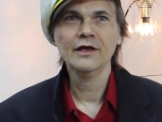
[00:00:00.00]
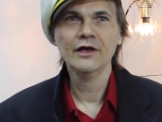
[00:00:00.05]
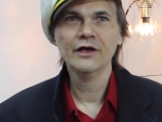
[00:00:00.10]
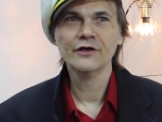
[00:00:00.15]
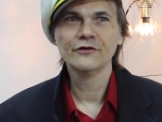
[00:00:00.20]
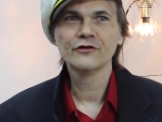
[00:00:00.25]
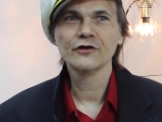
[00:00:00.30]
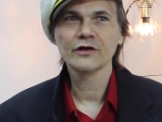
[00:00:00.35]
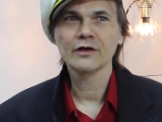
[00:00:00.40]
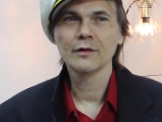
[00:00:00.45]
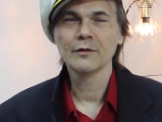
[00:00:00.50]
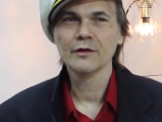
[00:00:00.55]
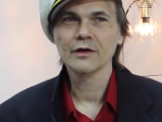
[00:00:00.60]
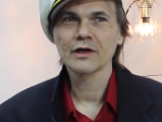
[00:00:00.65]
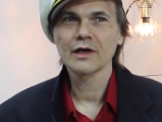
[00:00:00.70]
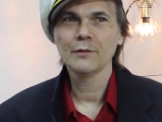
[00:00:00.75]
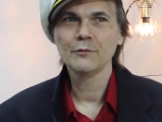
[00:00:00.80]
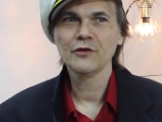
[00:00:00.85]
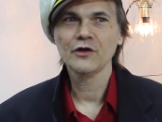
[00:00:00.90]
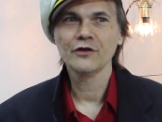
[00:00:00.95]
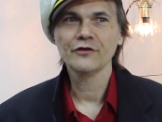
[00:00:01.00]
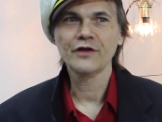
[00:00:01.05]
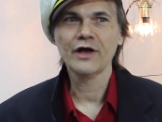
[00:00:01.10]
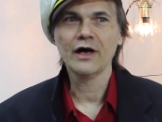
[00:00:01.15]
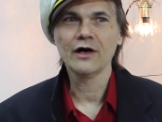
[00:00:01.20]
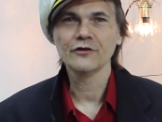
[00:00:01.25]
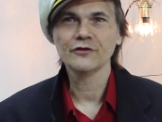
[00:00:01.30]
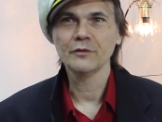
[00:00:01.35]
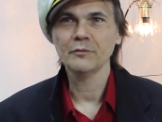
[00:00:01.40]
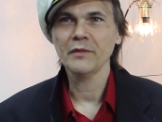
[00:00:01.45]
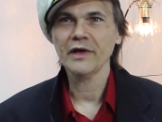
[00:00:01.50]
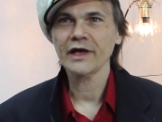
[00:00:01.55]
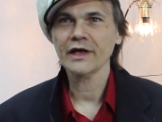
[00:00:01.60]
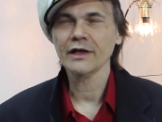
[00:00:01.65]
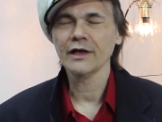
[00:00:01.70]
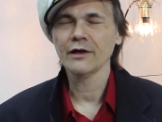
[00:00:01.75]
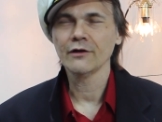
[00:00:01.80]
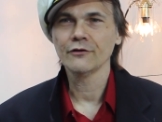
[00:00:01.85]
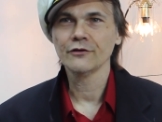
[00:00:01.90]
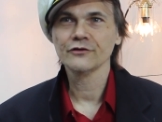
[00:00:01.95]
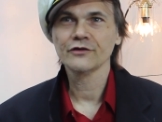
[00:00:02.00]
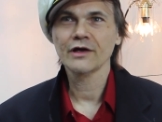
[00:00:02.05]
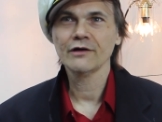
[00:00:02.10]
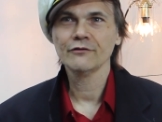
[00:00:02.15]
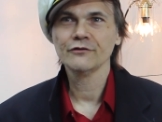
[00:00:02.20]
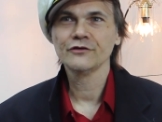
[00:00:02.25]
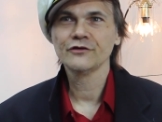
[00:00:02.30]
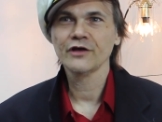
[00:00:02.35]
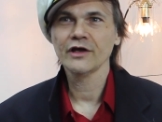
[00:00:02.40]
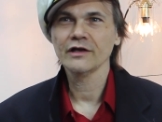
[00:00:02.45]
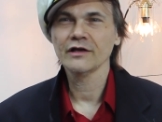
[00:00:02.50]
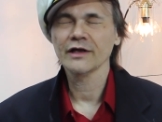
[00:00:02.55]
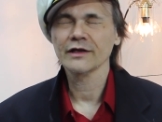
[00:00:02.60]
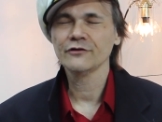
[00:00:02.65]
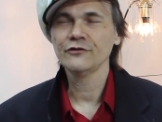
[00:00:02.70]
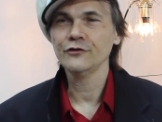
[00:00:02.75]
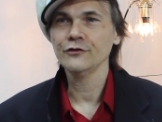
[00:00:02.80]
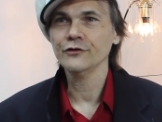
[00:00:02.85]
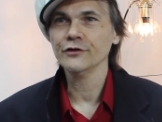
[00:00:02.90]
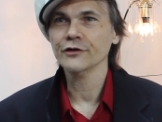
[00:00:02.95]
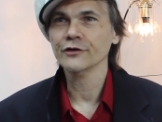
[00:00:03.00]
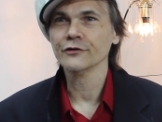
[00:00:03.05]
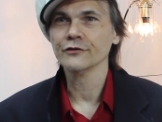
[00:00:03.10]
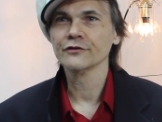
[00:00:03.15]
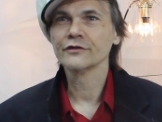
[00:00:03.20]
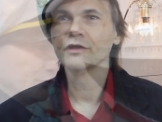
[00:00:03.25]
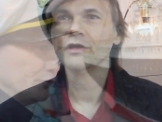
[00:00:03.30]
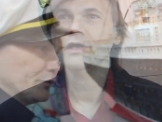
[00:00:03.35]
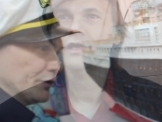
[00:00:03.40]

It took a couple of thousand man hours, I would say like two years.